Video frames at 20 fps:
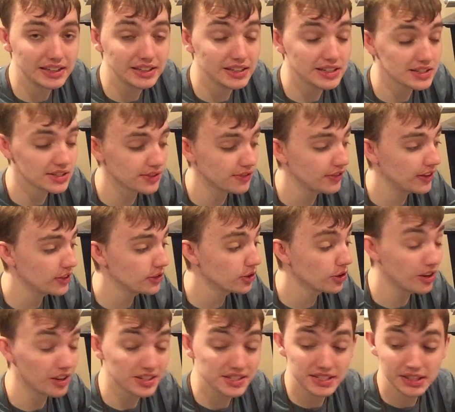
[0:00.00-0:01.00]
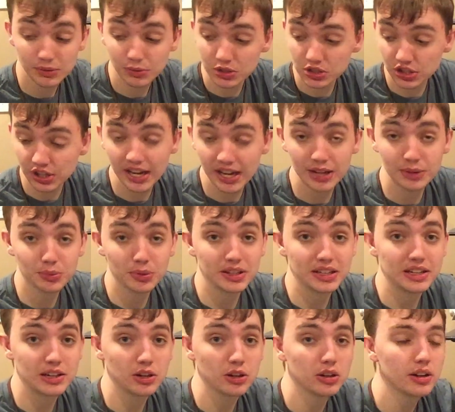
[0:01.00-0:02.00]
because a feather, honestly, I wish I had one
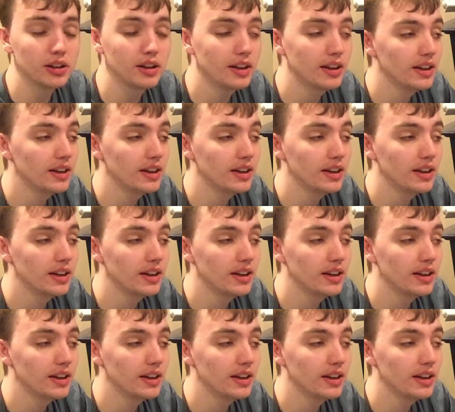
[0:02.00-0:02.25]
here.